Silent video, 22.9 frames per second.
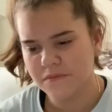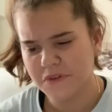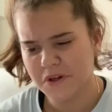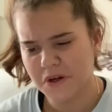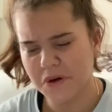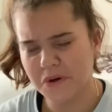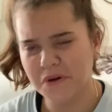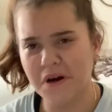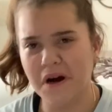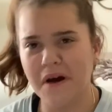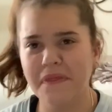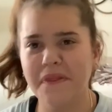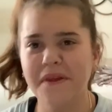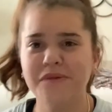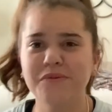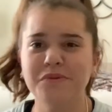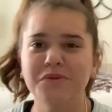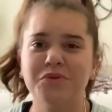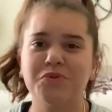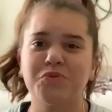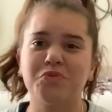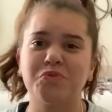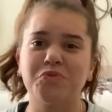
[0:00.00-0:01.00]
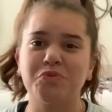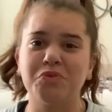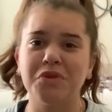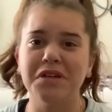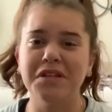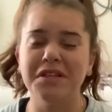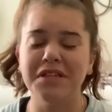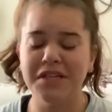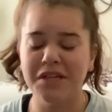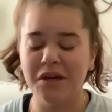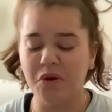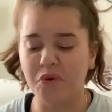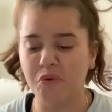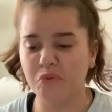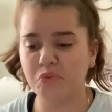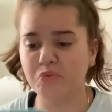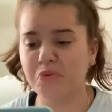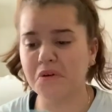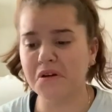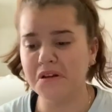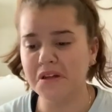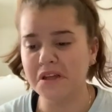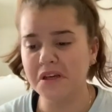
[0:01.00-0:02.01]
Oh god, this one's really,
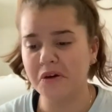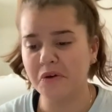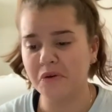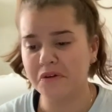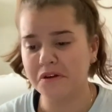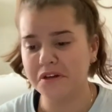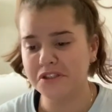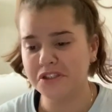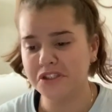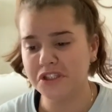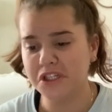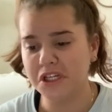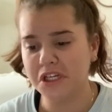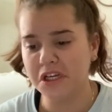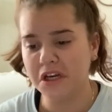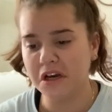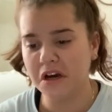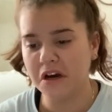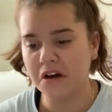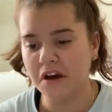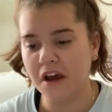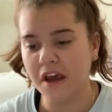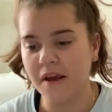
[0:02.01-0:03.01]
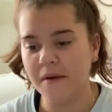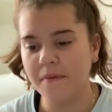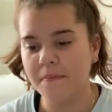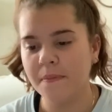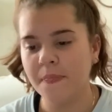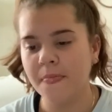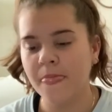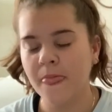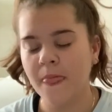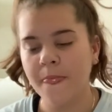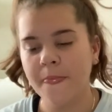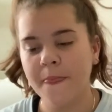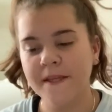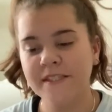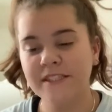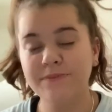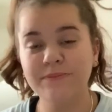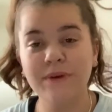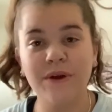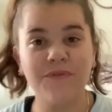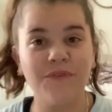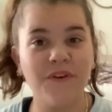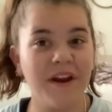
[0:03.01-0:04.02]
really cringy. Okay, this
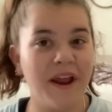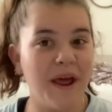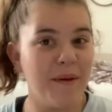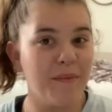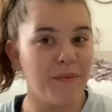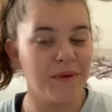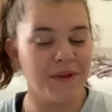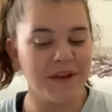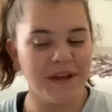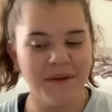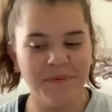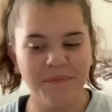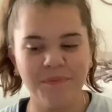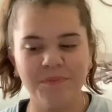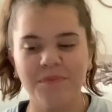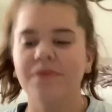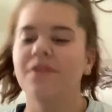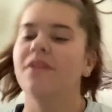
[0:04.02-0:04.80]
is my friend Emily.